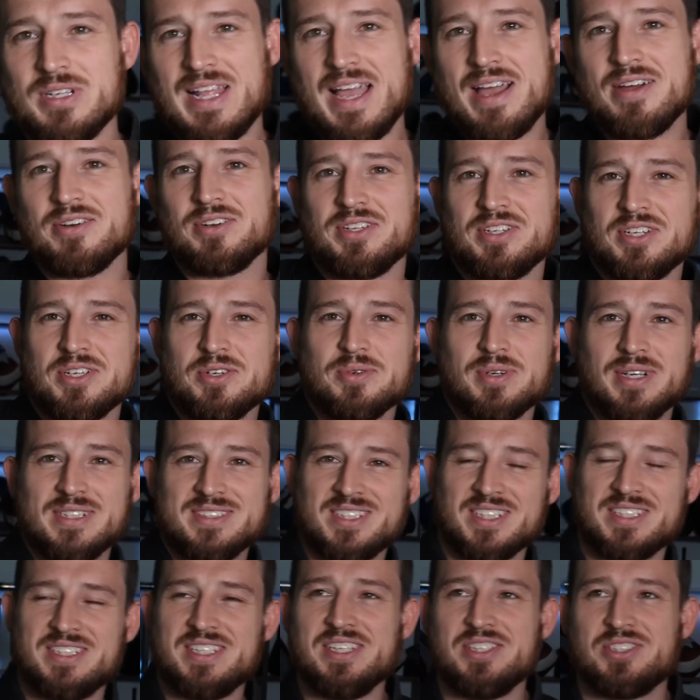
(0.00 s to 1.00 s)
allowed to do
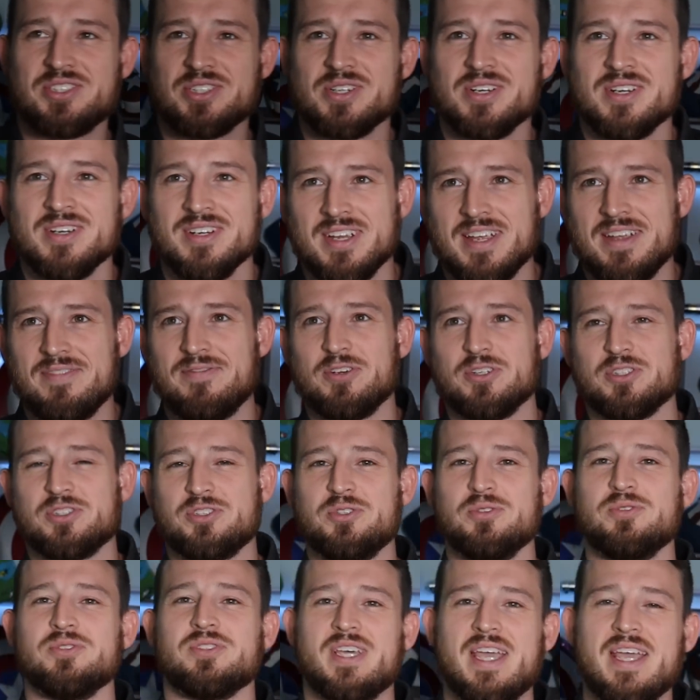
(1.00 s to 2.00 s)
as a teacher if your
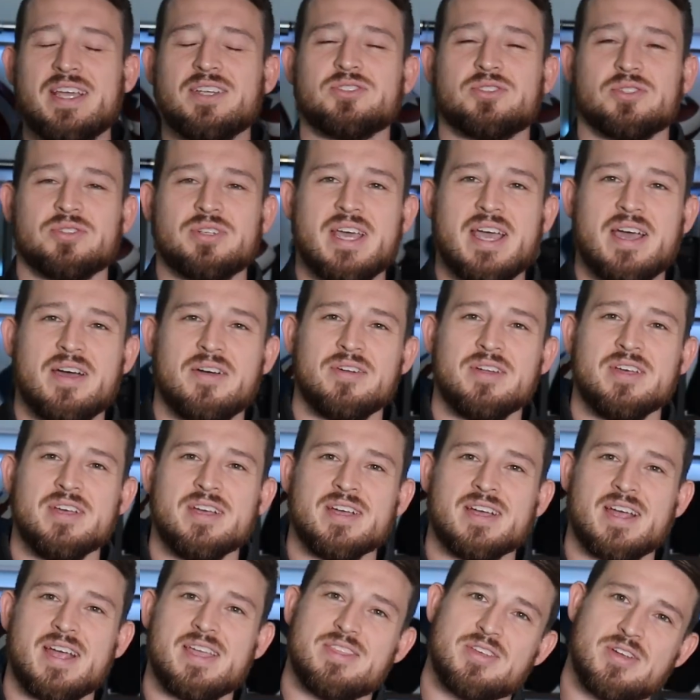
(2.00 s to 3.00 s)
students' hands are down
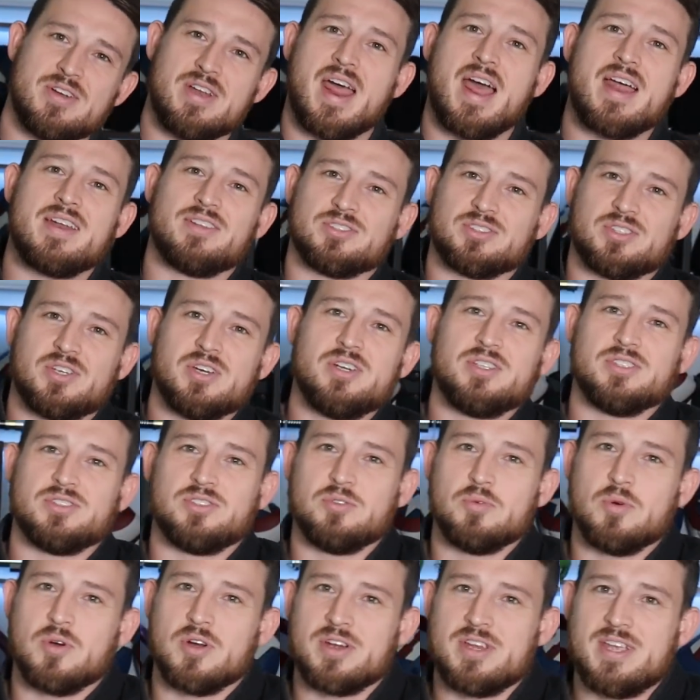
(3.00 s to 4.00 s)
and they're not as good as
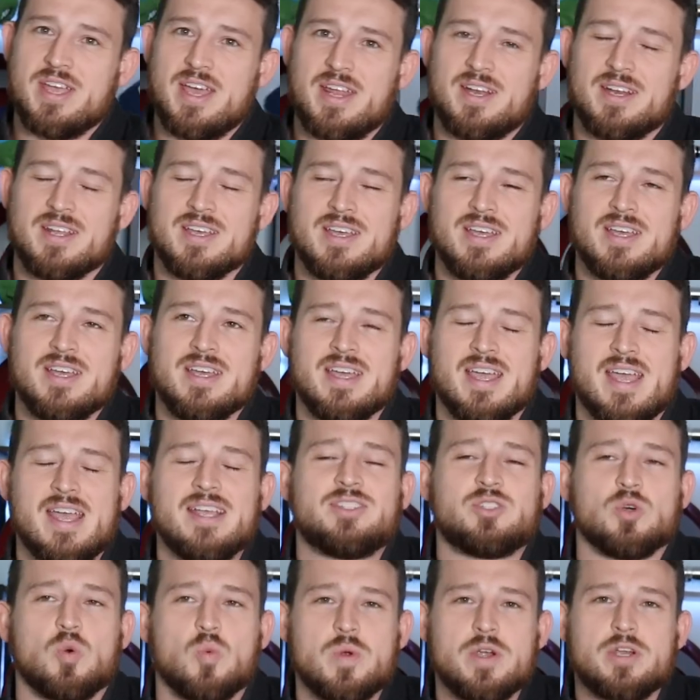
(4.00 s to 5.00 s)
you are yet.
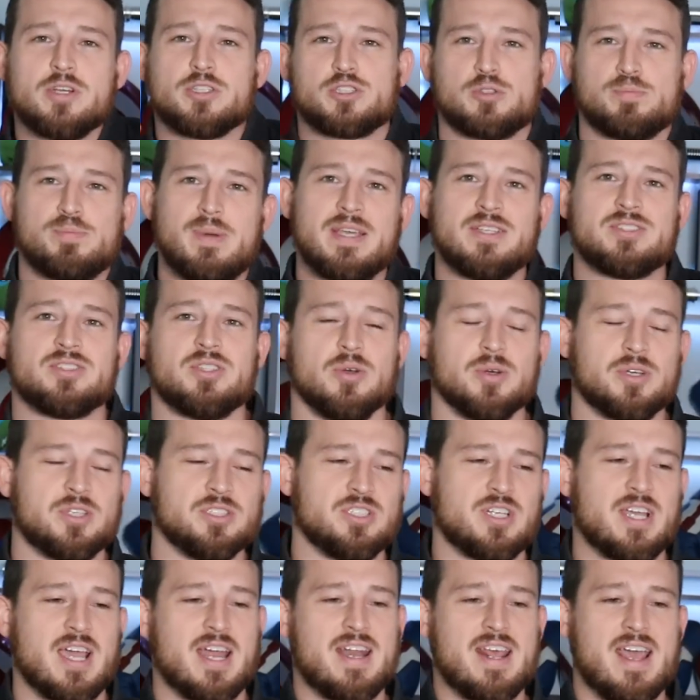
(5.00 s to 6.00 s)
It's a weird space though, because
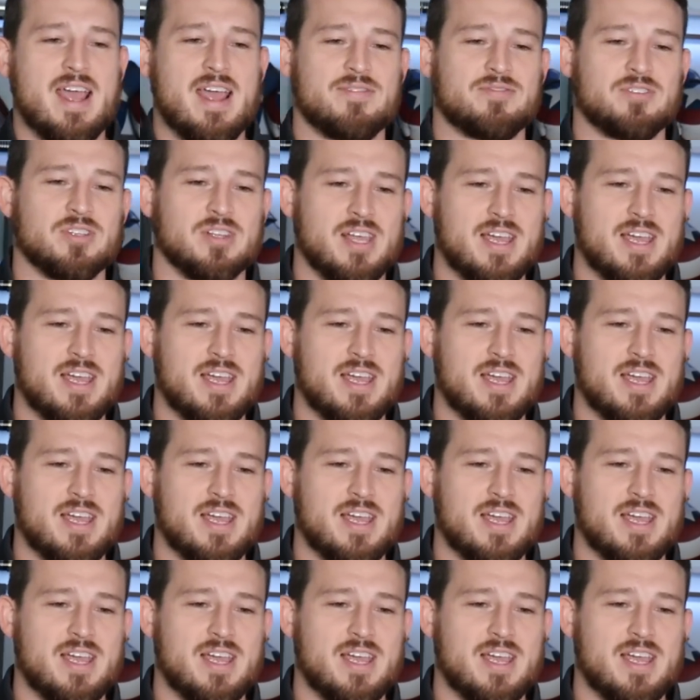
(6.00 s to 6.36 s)
you kind of have to